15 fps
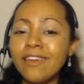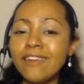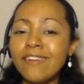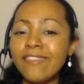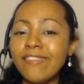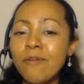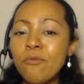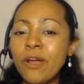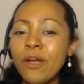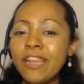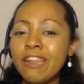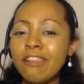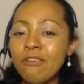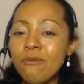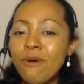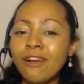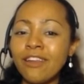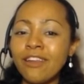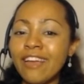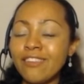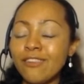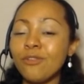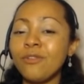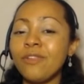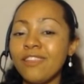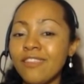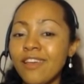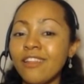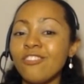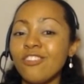in the same way that you are connected to the
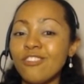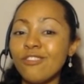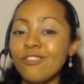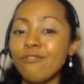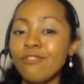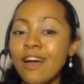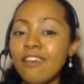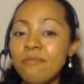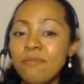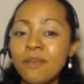intelligence of life,